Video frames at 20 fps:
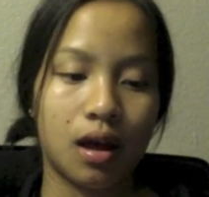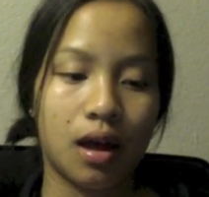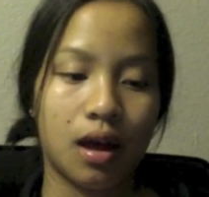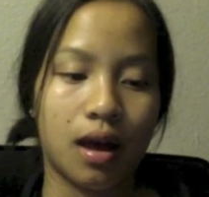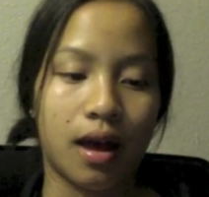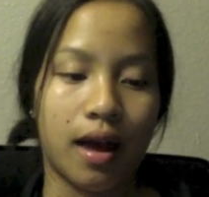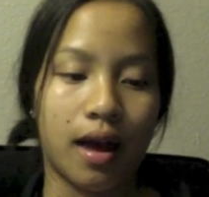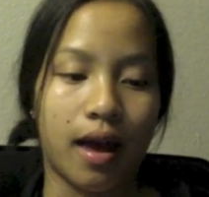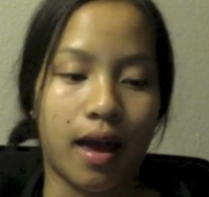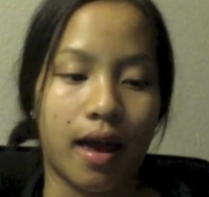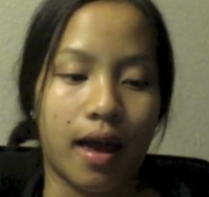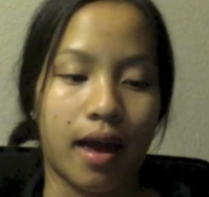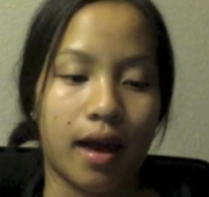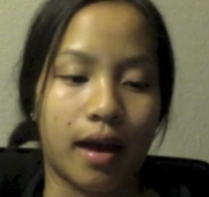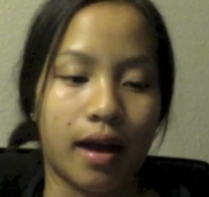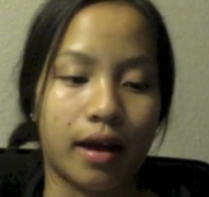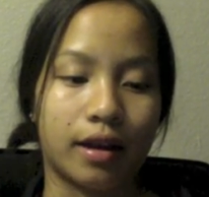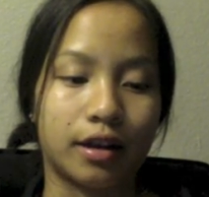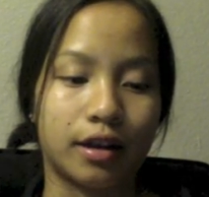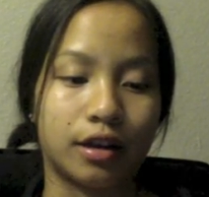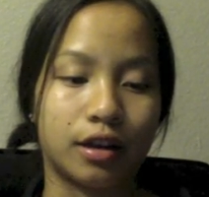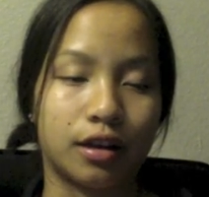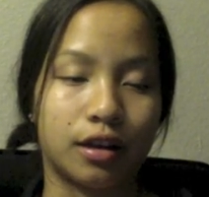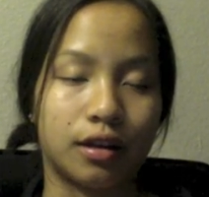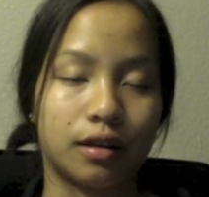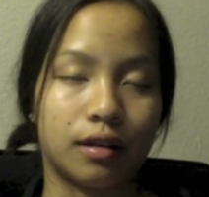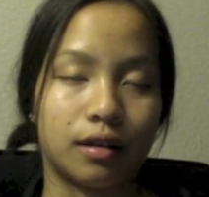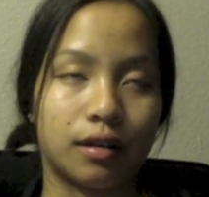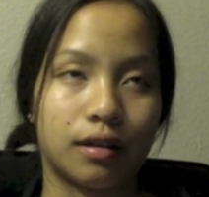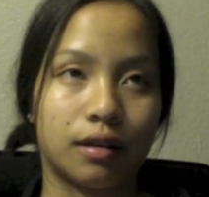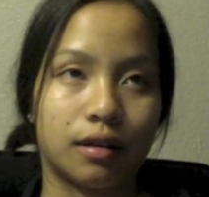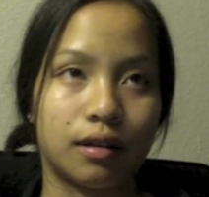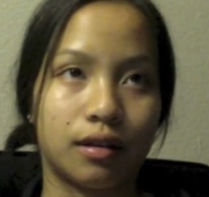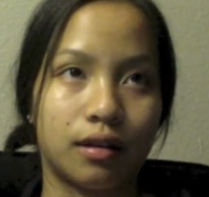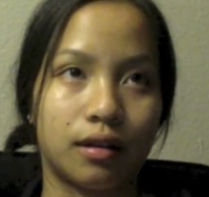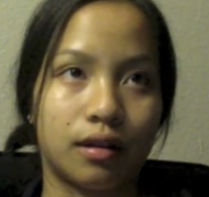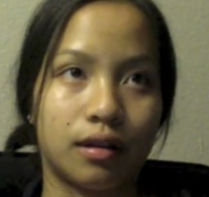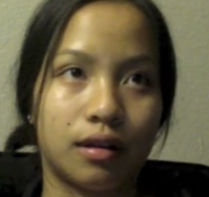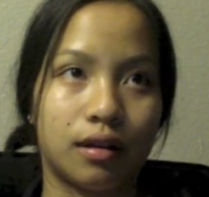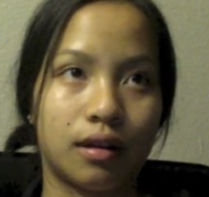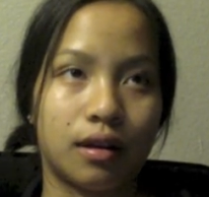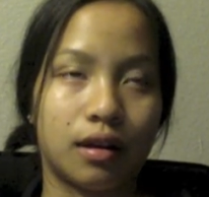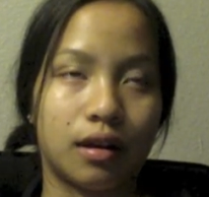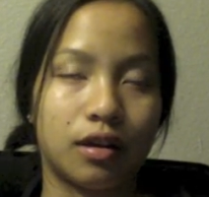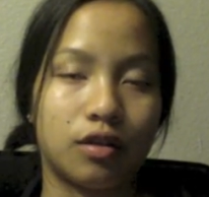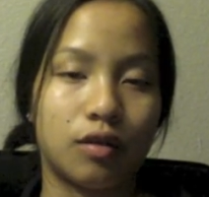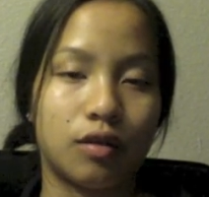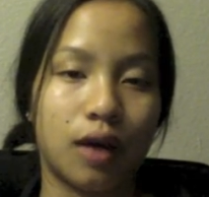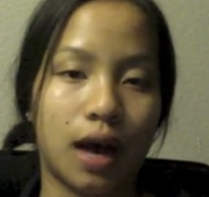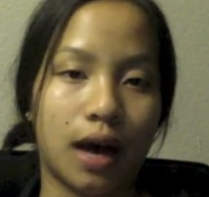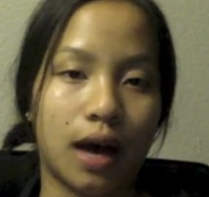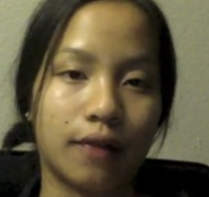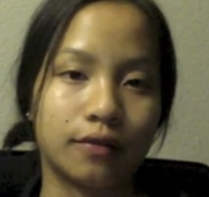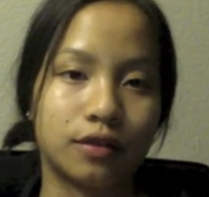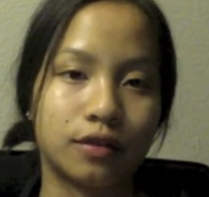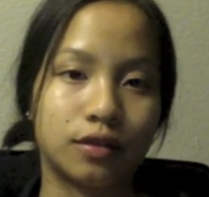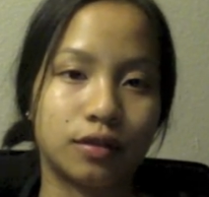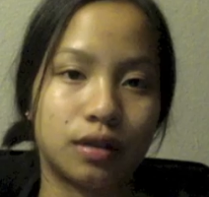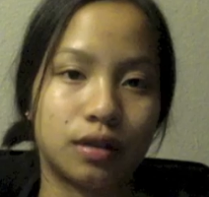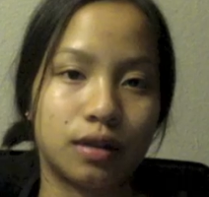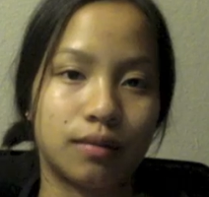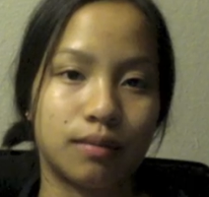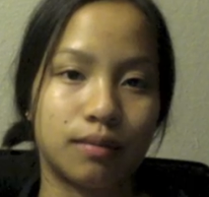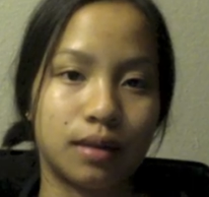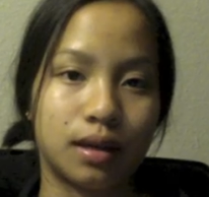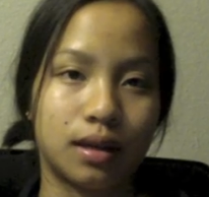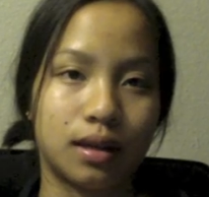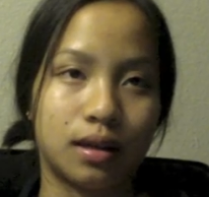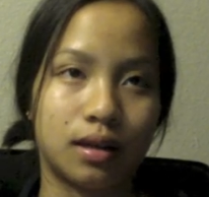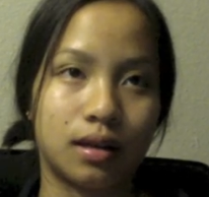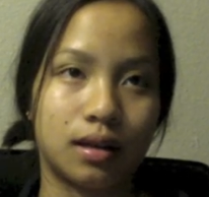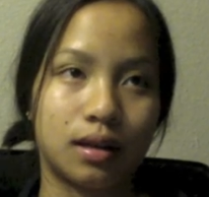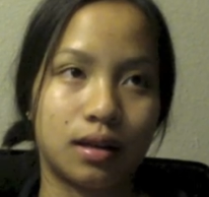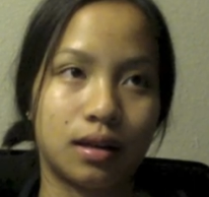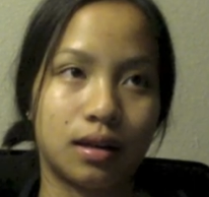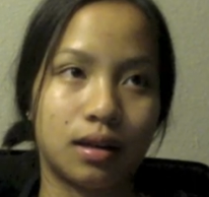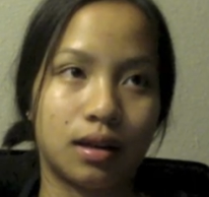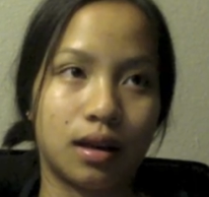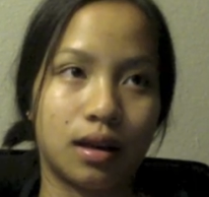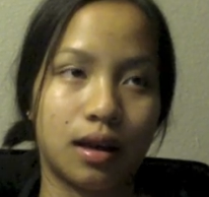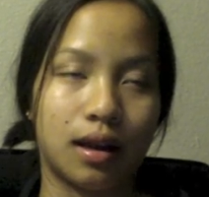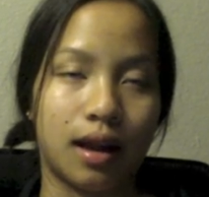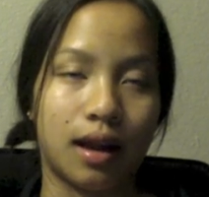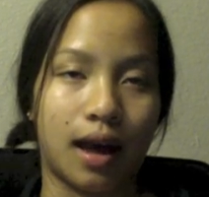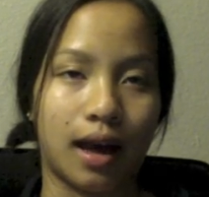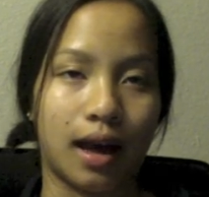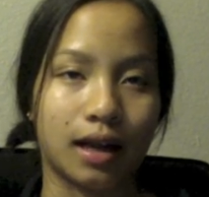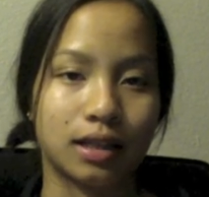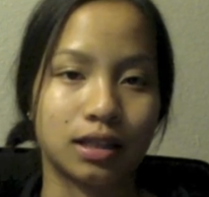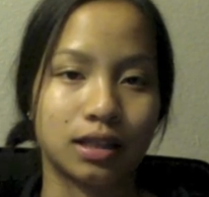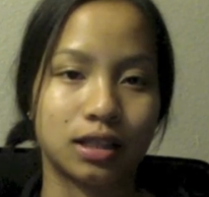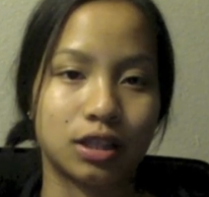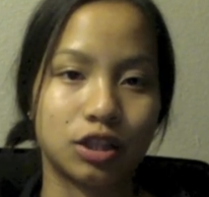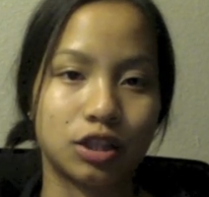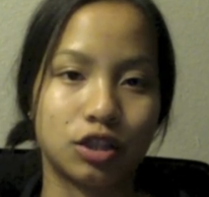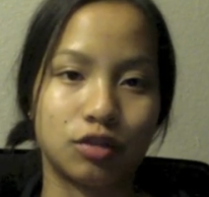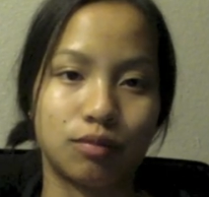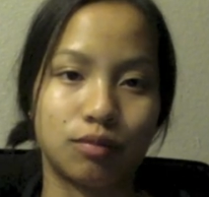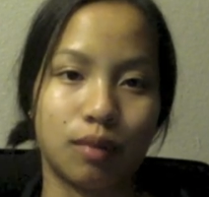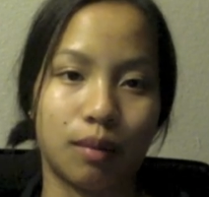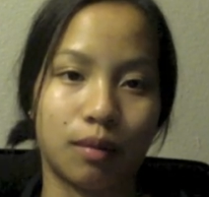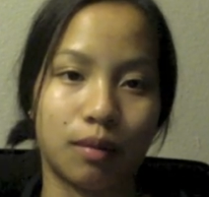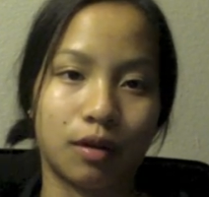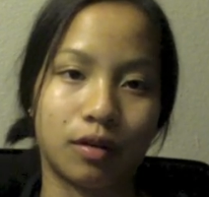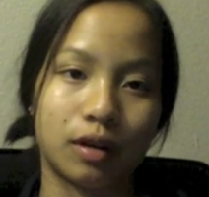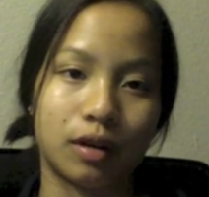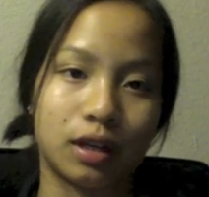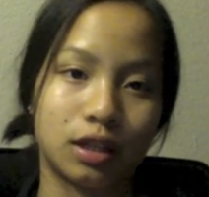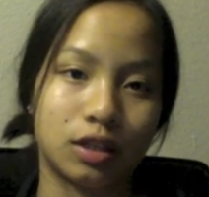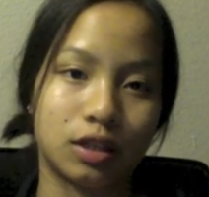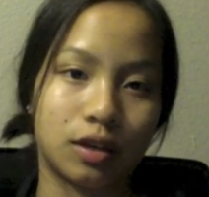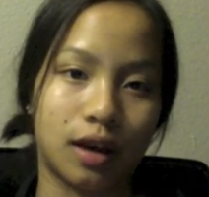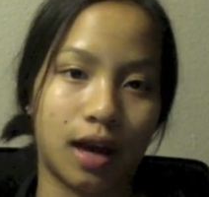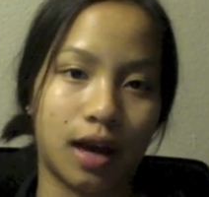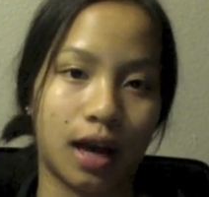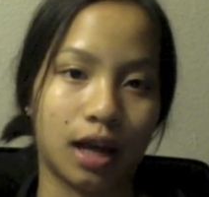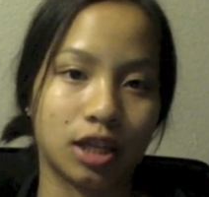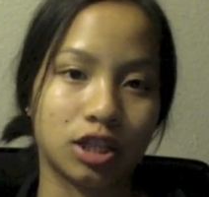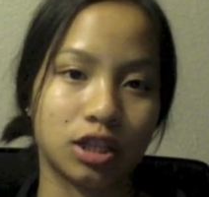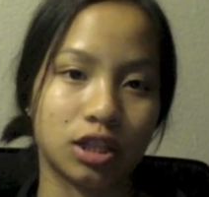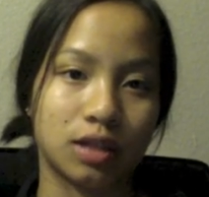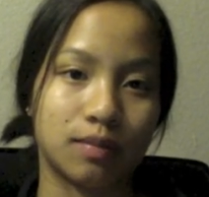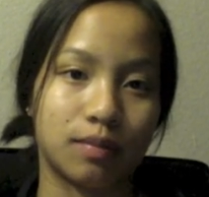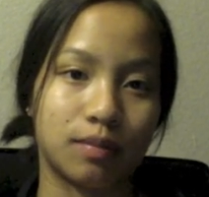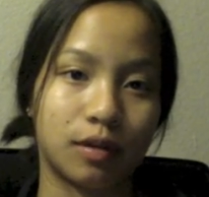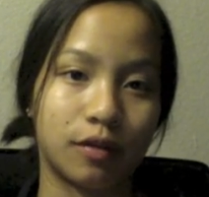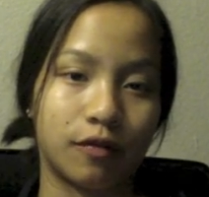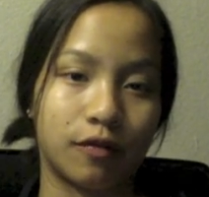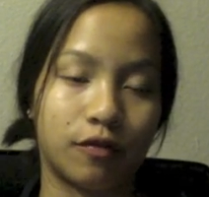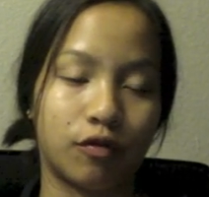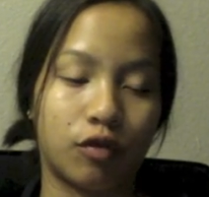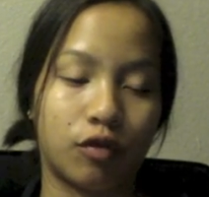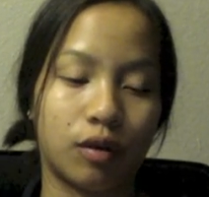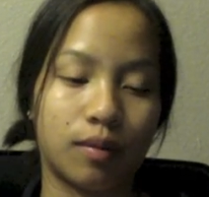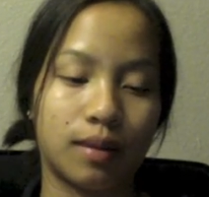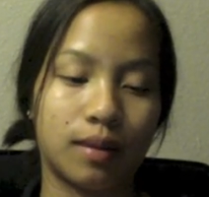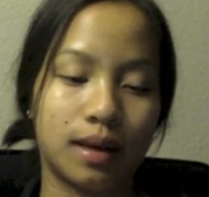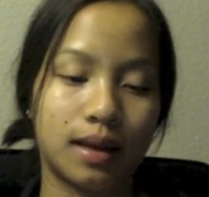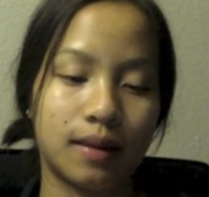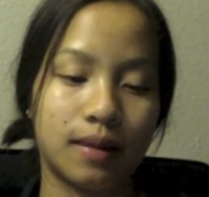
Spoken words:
and you have to commit an action to memory to actually perform it.